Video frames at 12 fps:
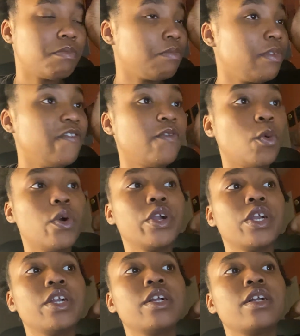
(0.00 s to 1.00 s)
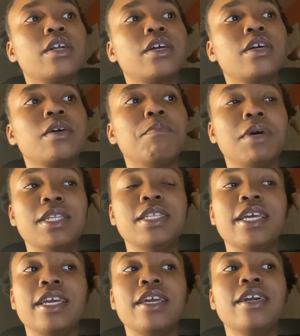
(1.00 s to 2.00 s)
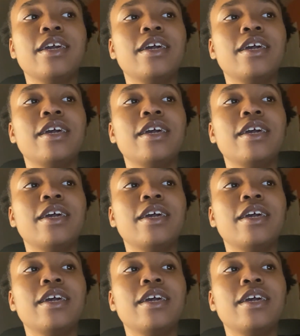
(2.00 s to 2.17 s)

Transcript: before Monday,